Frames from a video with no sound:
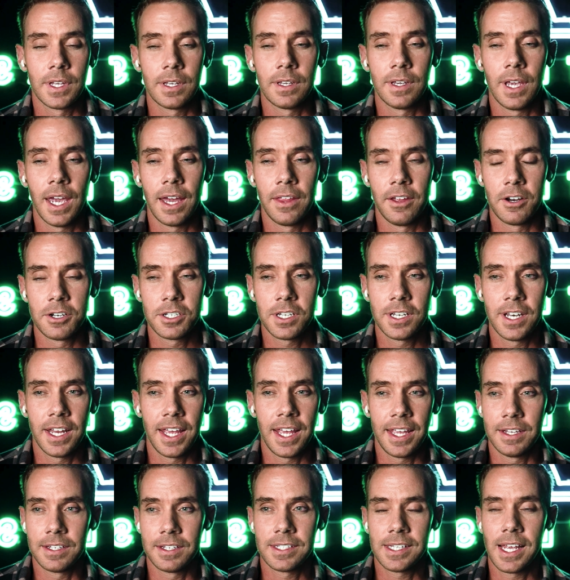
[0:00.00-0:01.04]
yeah there's an
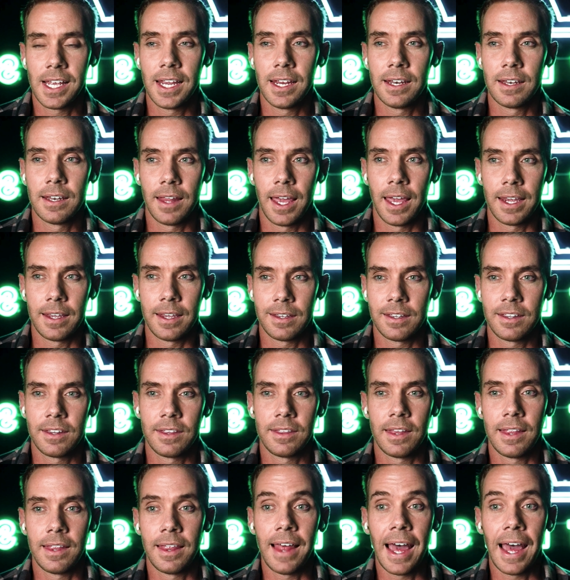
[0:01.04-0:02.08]
insane like
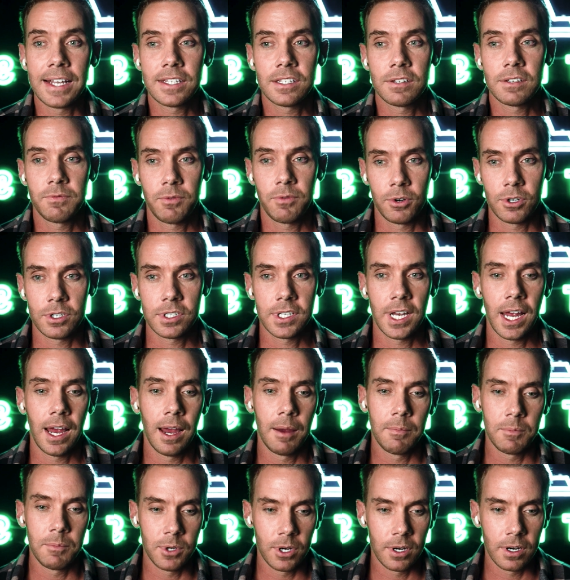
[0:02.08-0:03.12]
that's the first
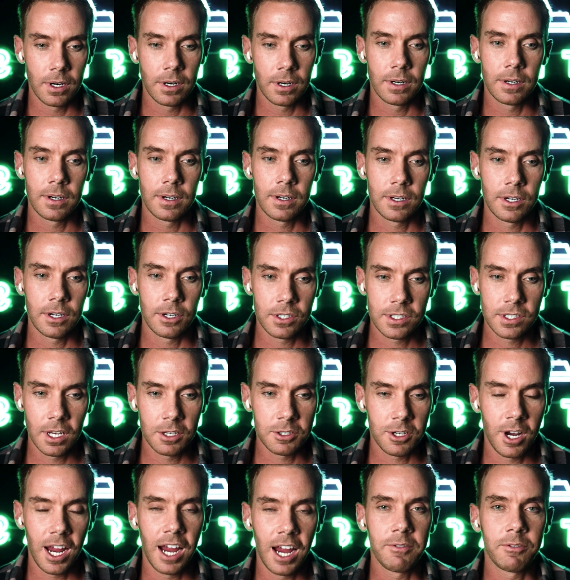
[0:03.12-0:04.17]
time your your
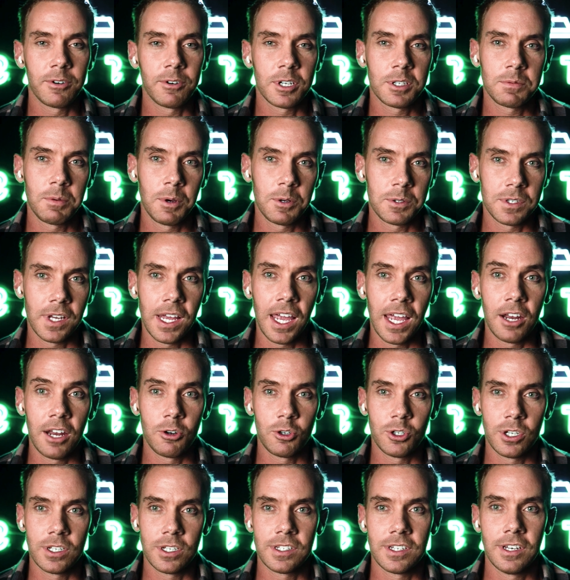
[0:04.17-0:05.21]
cells are ever exposed to
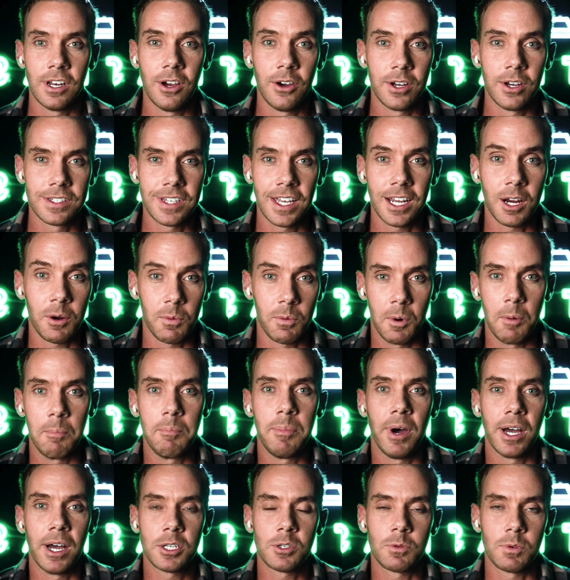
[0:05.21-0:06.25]
androgens. You know, it's like a
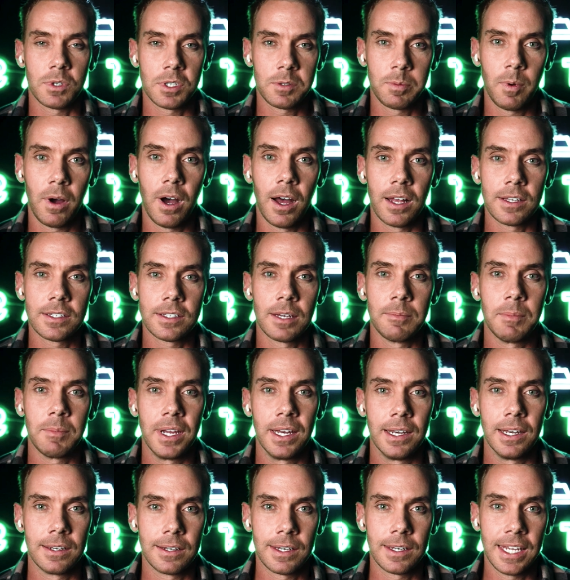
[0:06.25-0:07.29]
robust response. I
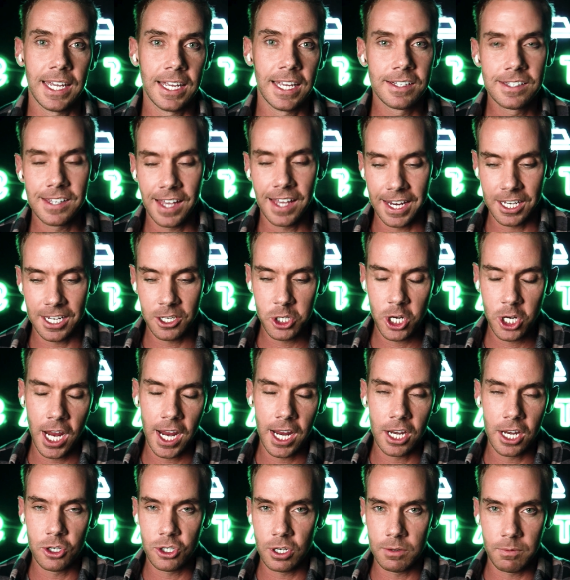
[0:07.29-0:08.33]
mean, kids like
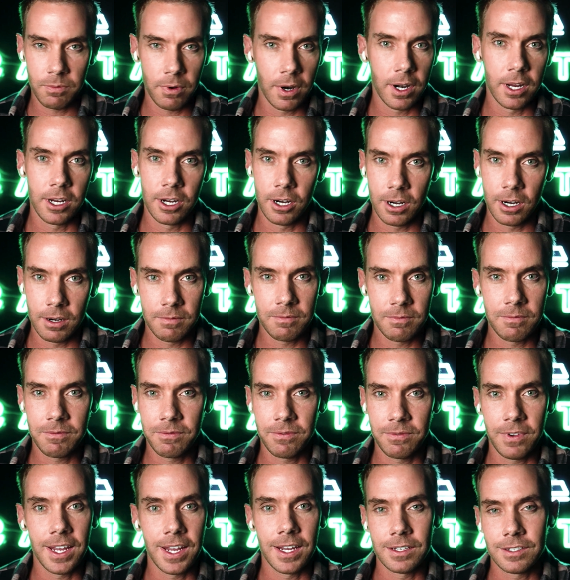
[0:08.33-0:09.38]
change in front of your
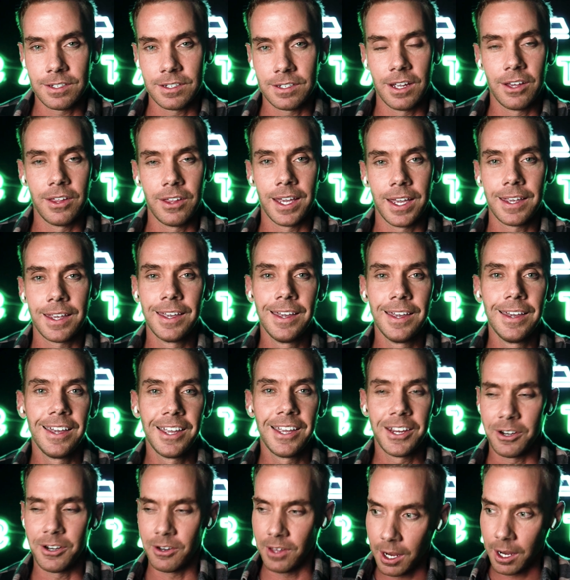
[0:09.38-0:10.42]
face. You know, like
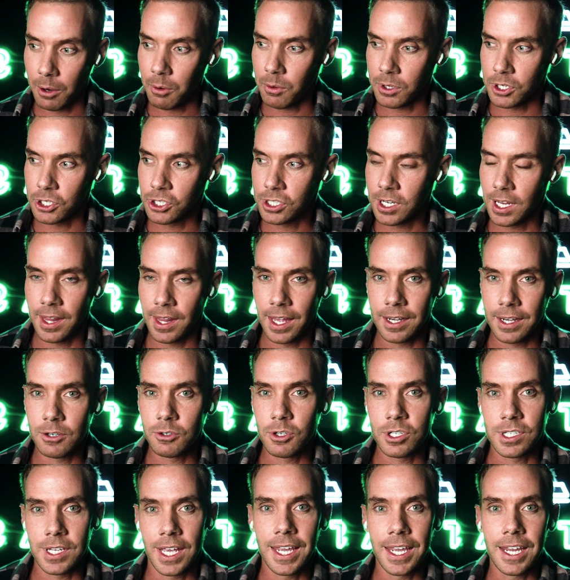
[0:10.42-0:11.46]
you're like, holy shit, that dude
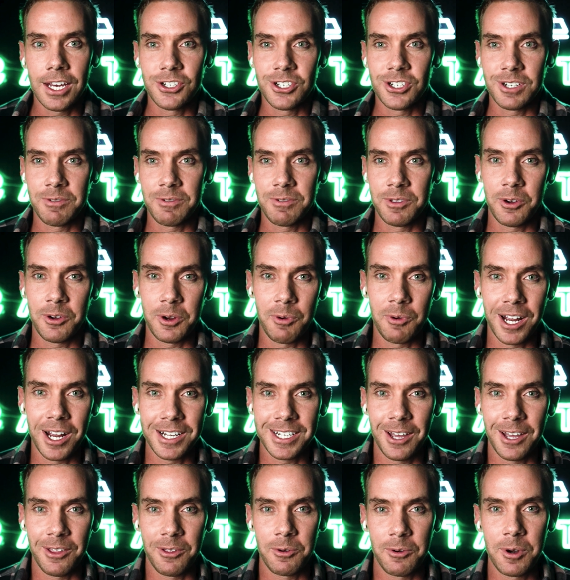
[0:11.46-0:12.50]
just aged, even though he walked
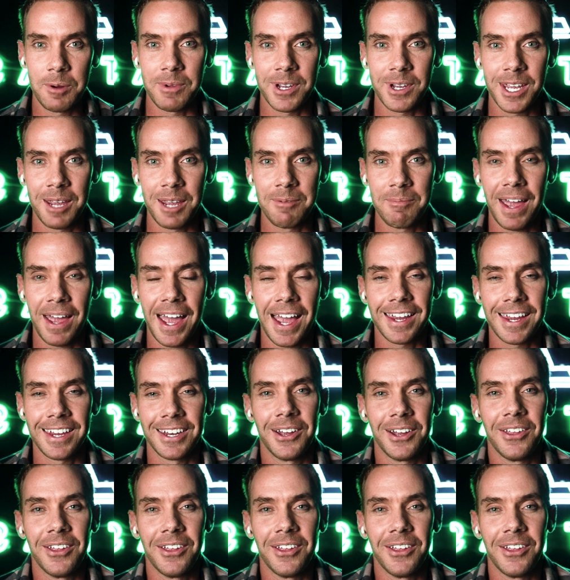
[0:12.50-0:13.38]
out of the room and came back. You know,